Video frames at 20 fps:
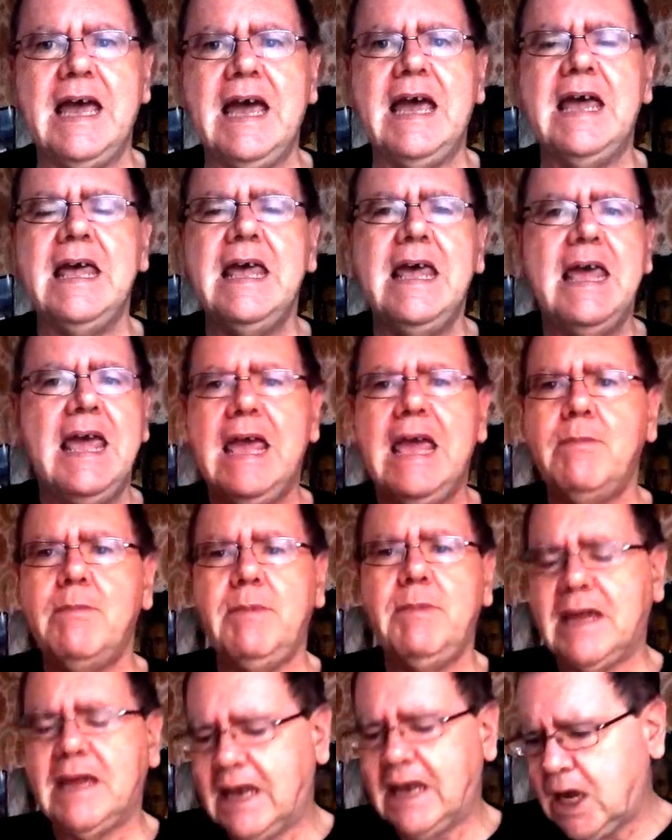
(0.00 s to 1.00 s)
In my
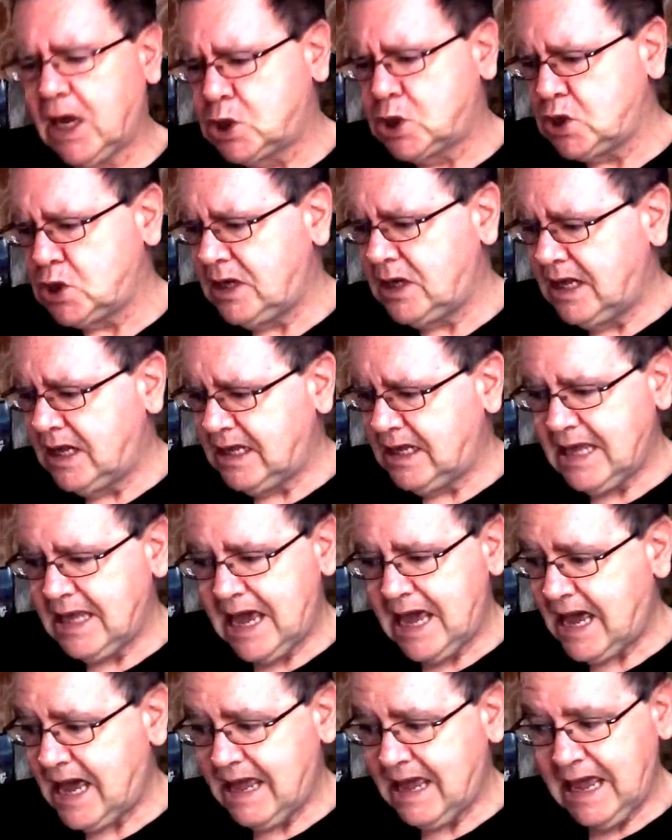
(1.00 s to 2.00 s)
collection.
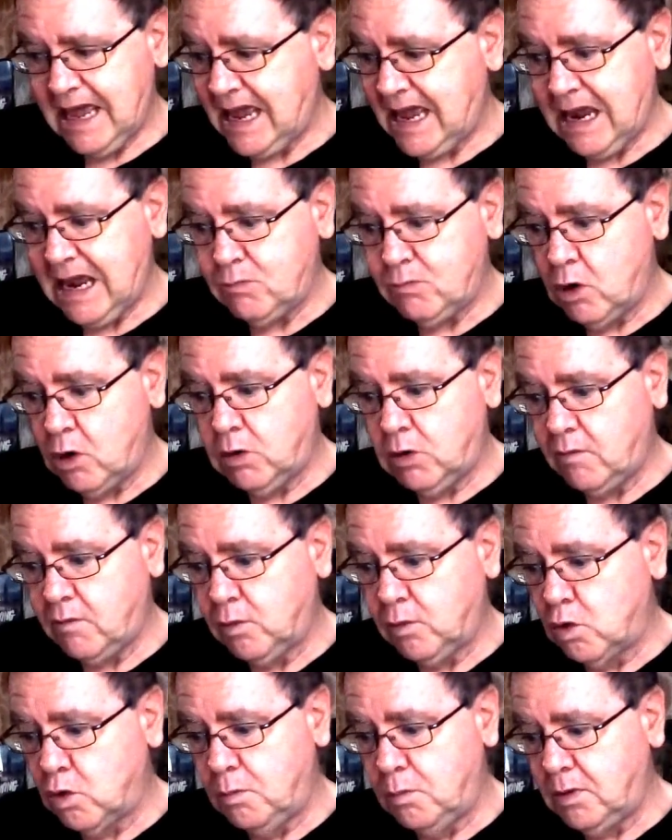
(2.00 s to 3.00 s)
Roll off a
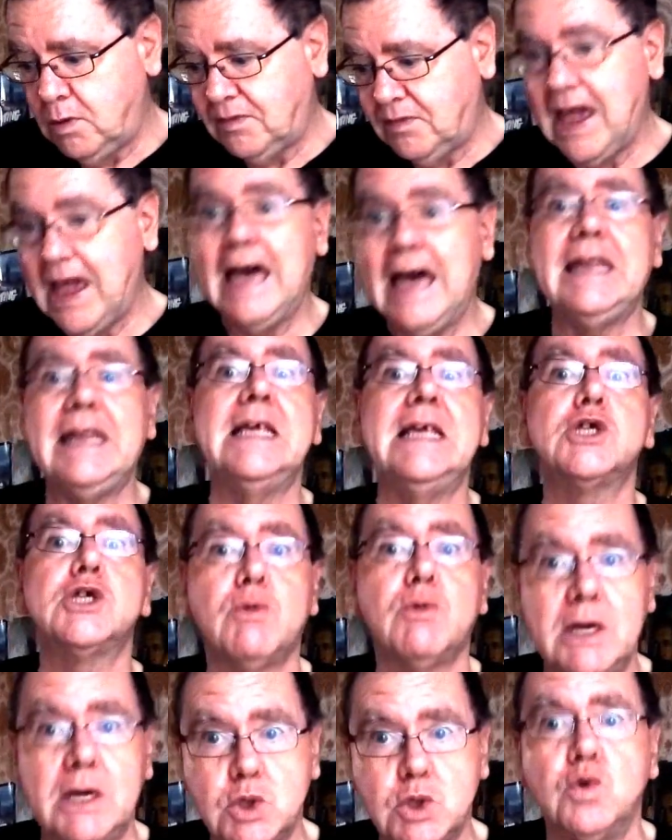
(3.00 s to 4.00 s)
couple. The Hellions, quite a
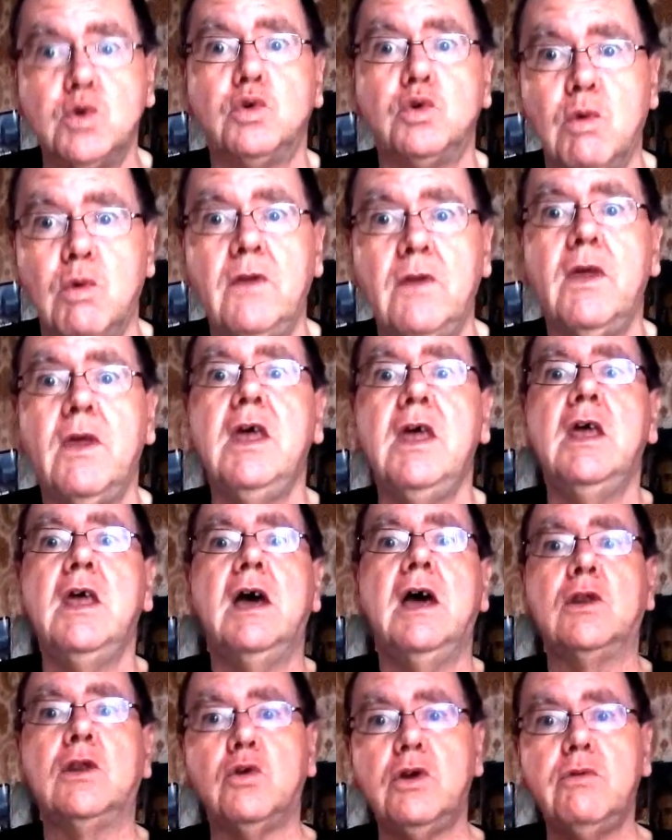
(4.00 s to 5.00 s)
good one. I've done
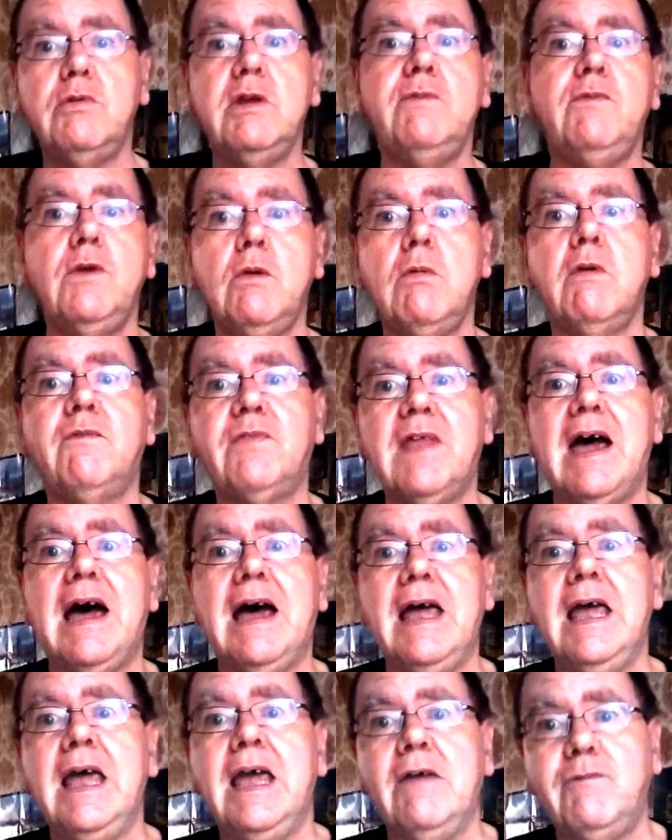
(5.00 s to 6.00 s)
a review of that a
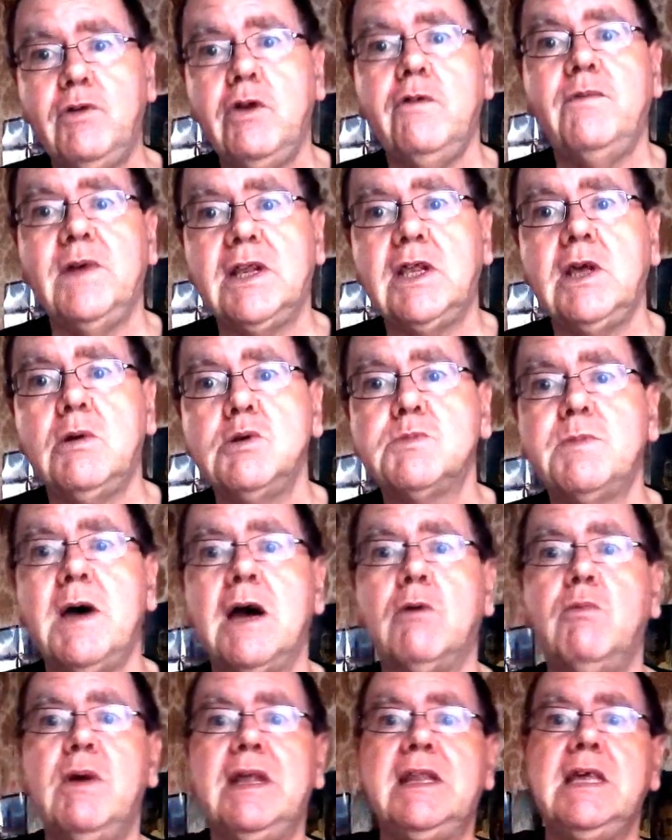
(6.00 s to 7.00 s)
few videos back with
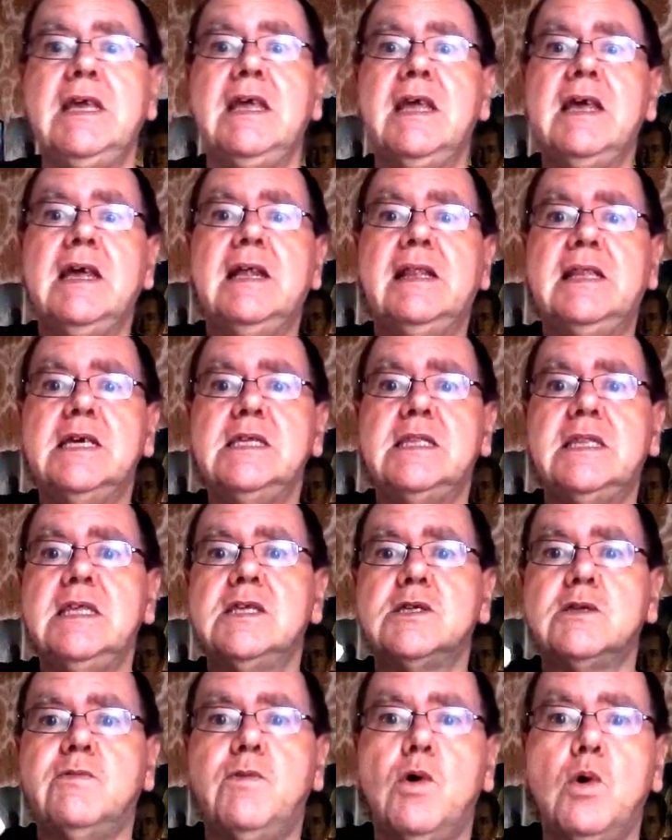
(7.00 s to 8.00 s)
this
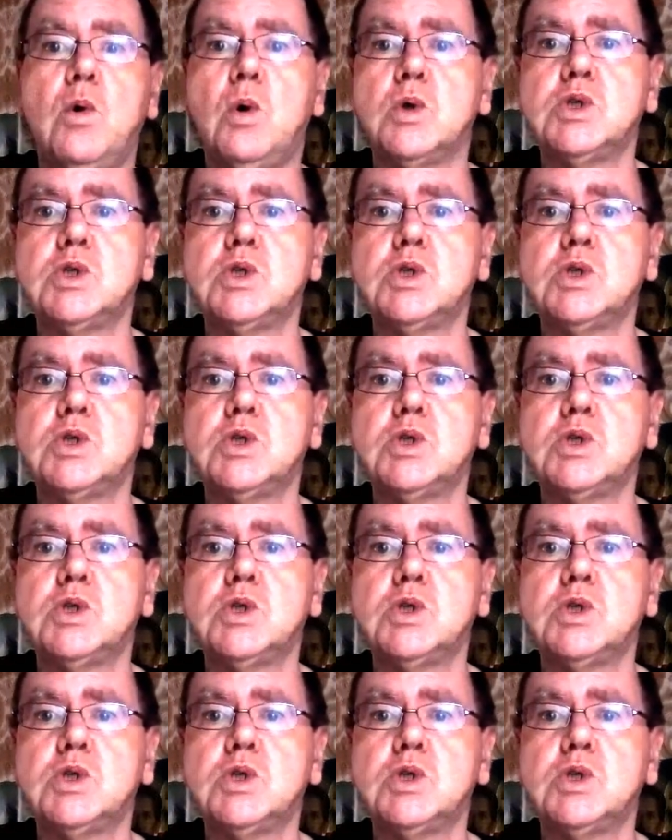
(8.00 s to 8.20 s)
foursome.